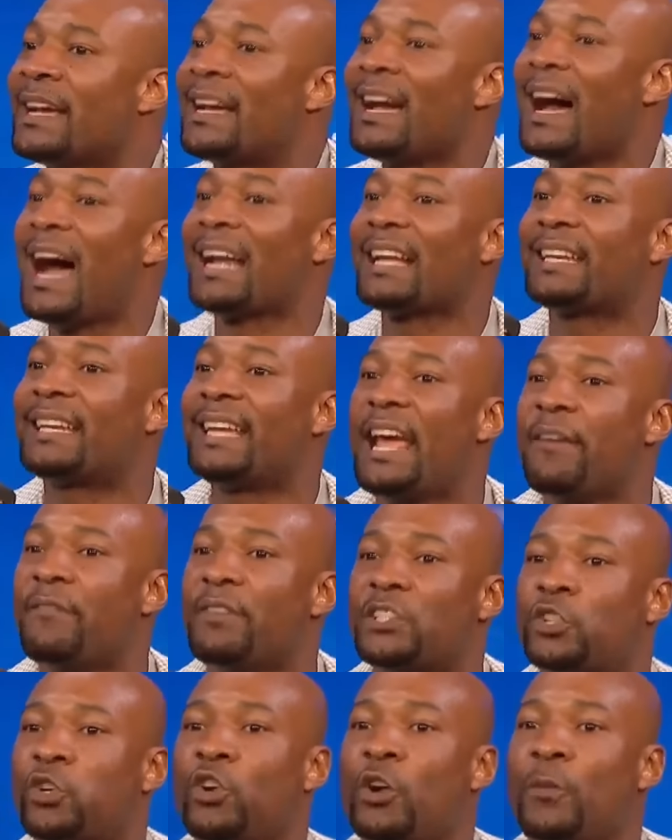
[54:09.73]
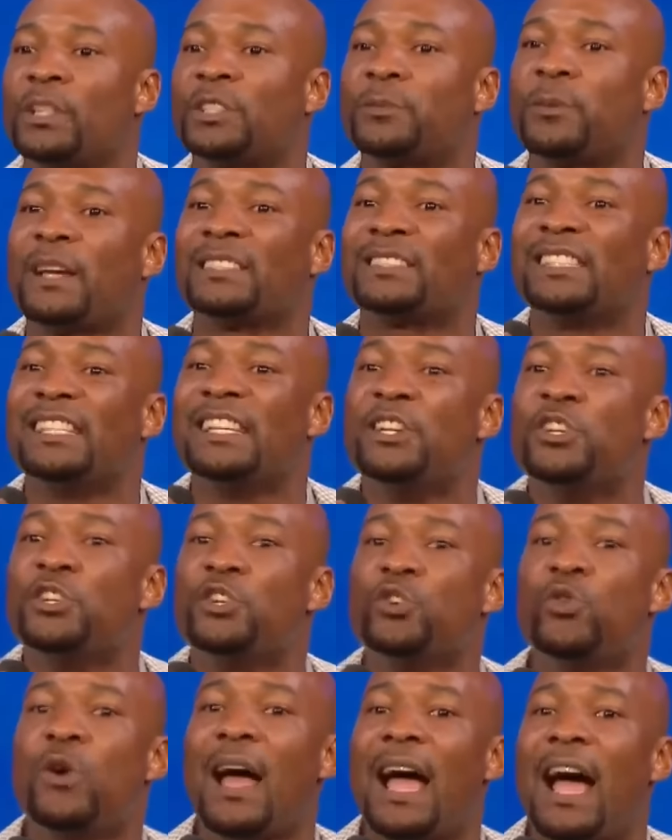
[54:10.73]
God gave it to him is because he
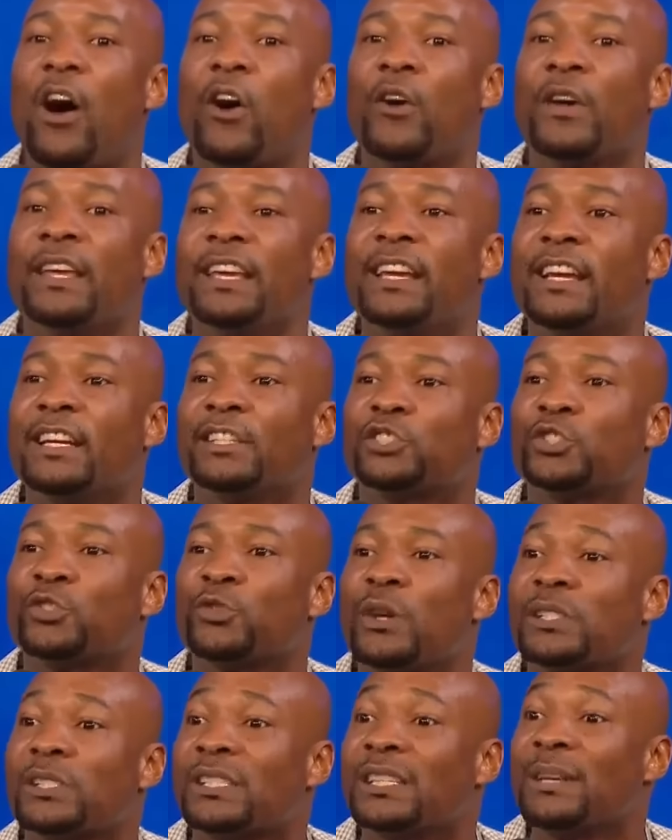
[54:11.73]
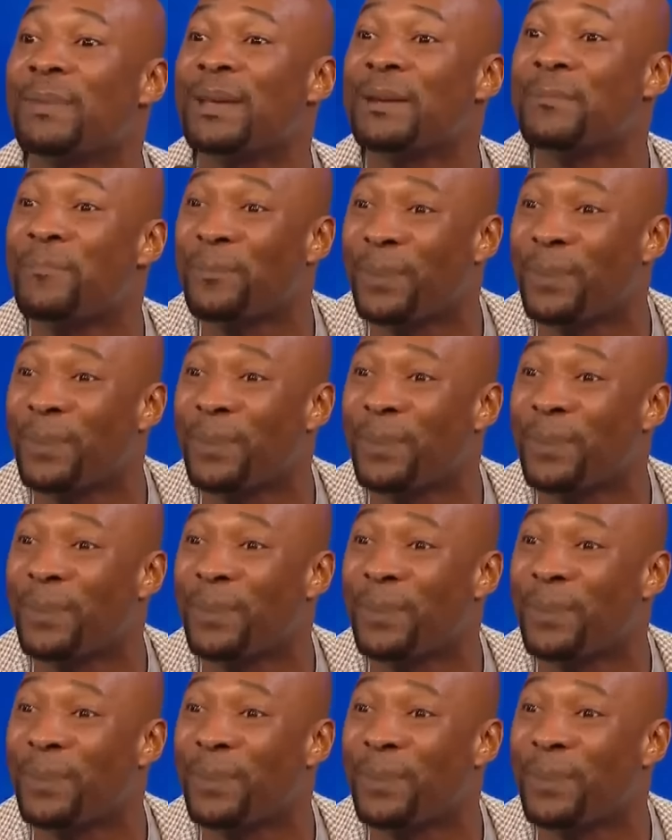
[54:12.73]
knew how he could trust him in